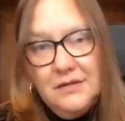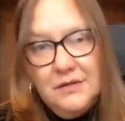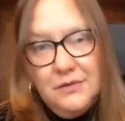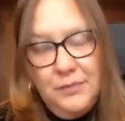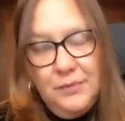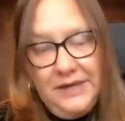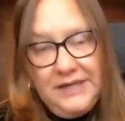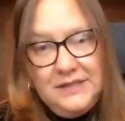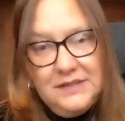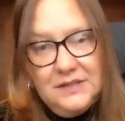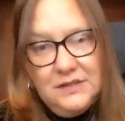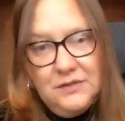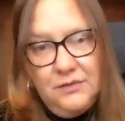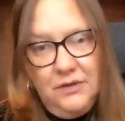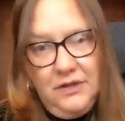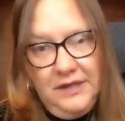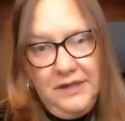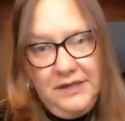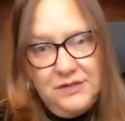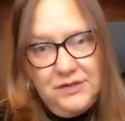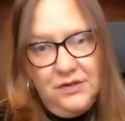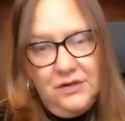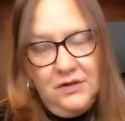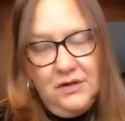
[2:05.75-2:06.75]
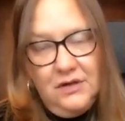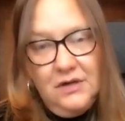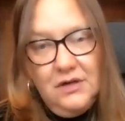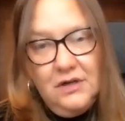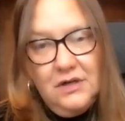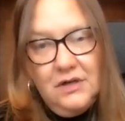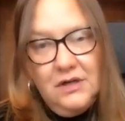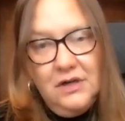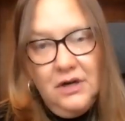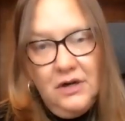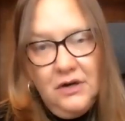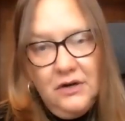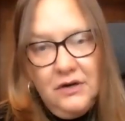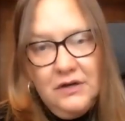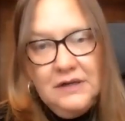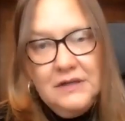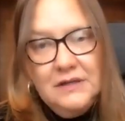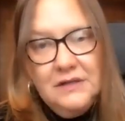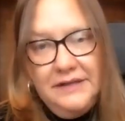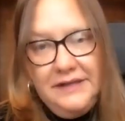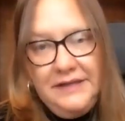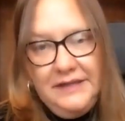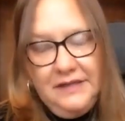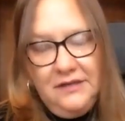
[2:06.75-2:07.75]
Thwaites Glacier
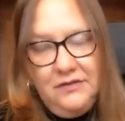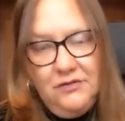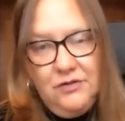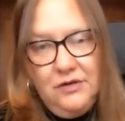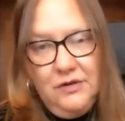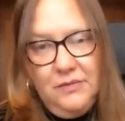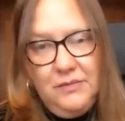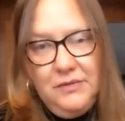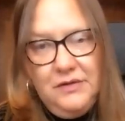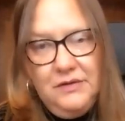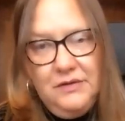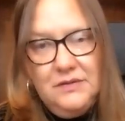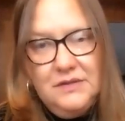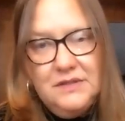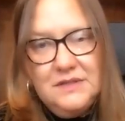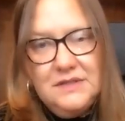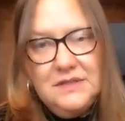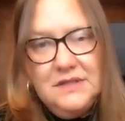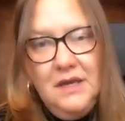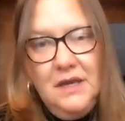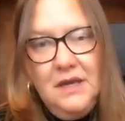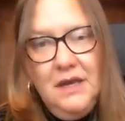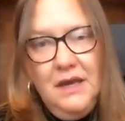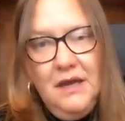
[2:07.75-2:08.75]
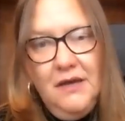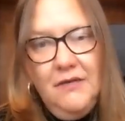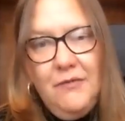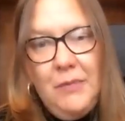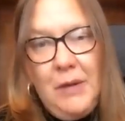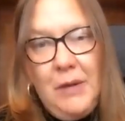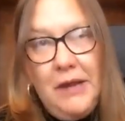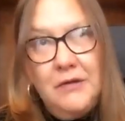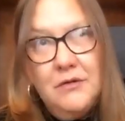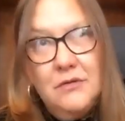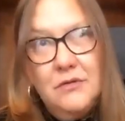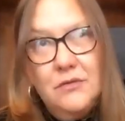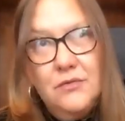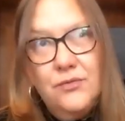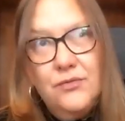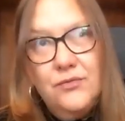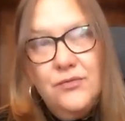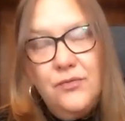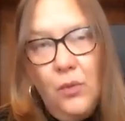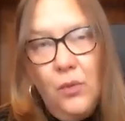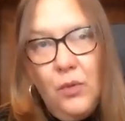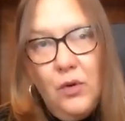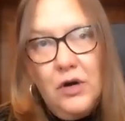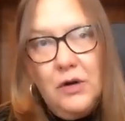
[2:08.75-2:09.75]
currently contributes about
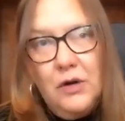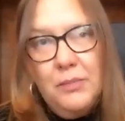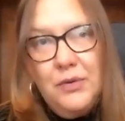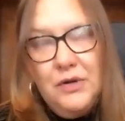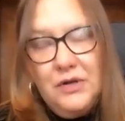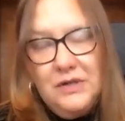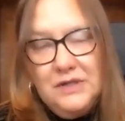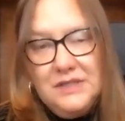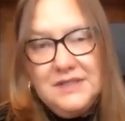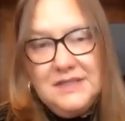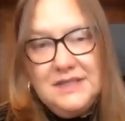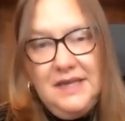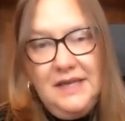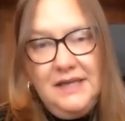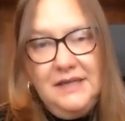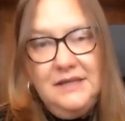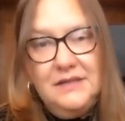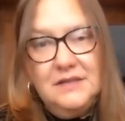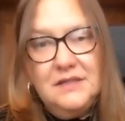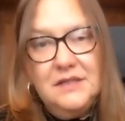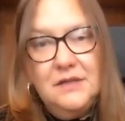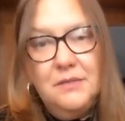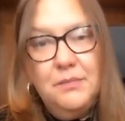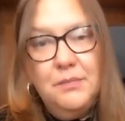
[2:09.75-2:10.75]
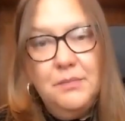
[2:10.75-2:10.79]
4%